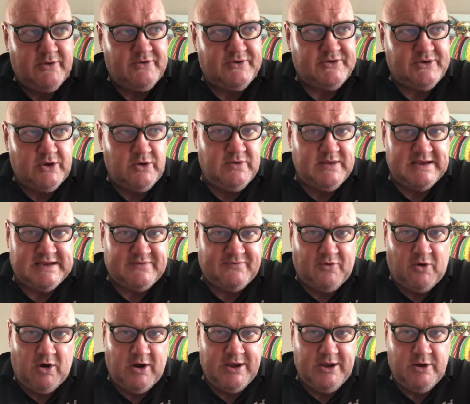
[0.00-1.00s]
who do this
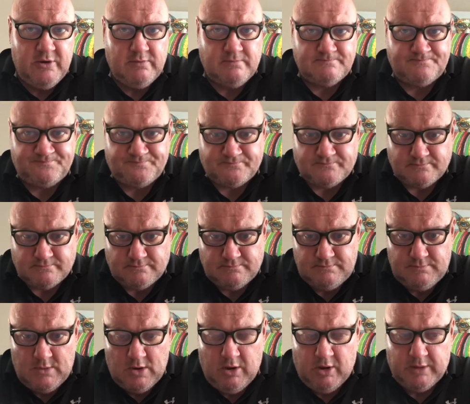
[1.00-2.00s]
for you,
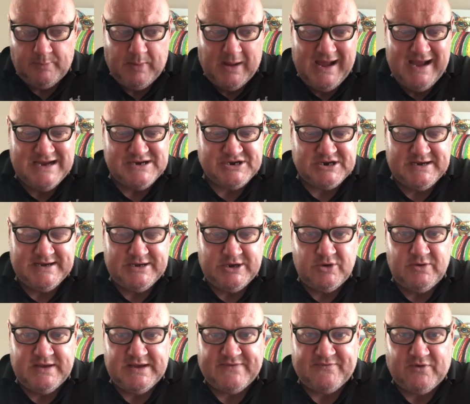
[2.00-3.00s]
or partially
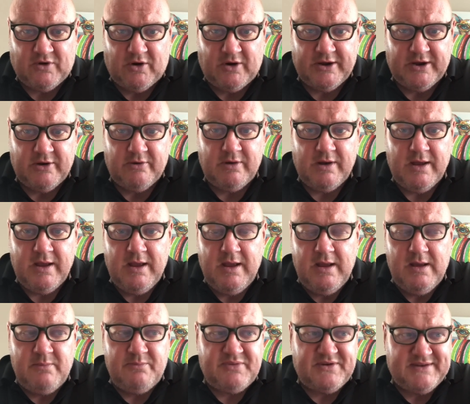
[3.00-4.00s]
do this for you,
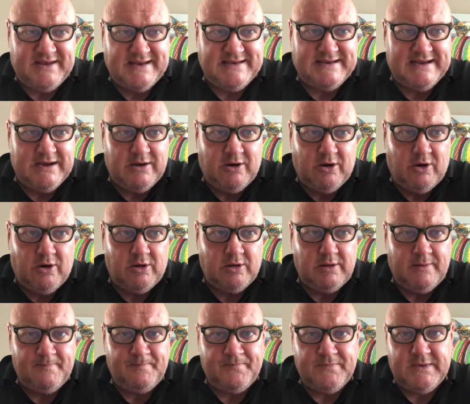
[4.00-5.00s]
present it
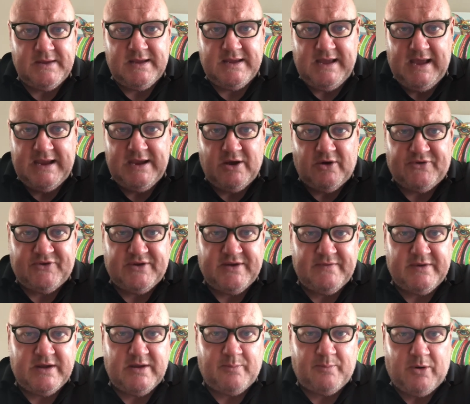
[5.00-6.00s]
all, get your
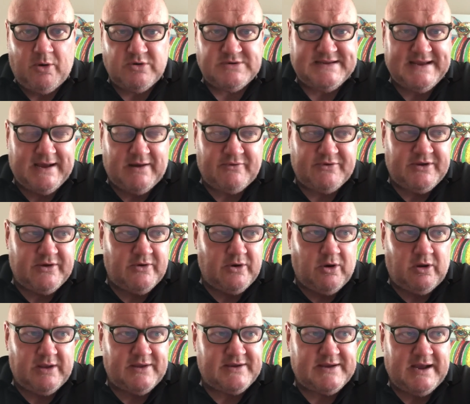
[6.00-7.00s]
certificate, post it out to you, and
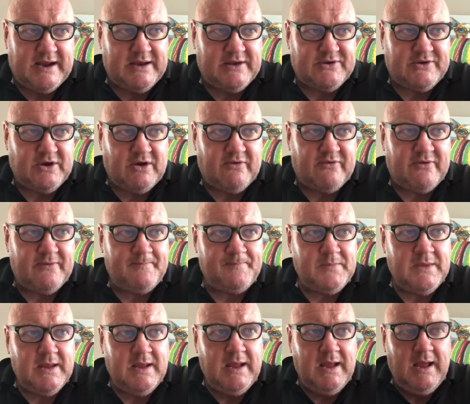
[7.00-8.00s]
all this kind of stuff.
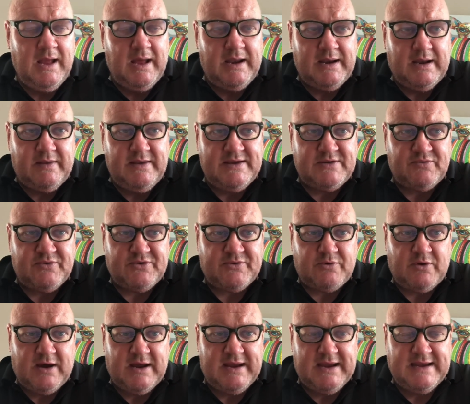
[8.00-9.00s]
Now, this was
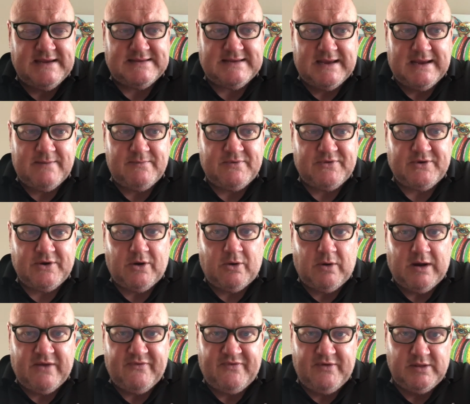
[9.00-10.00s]
quite easy.
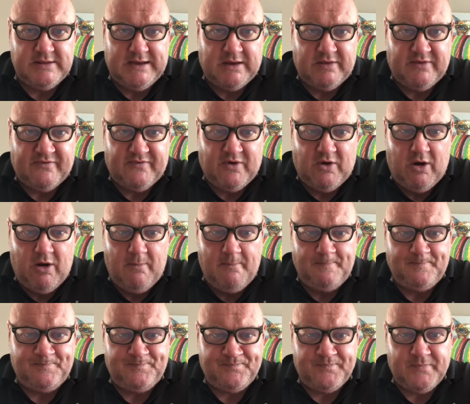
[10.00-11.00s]
So I filled out the form,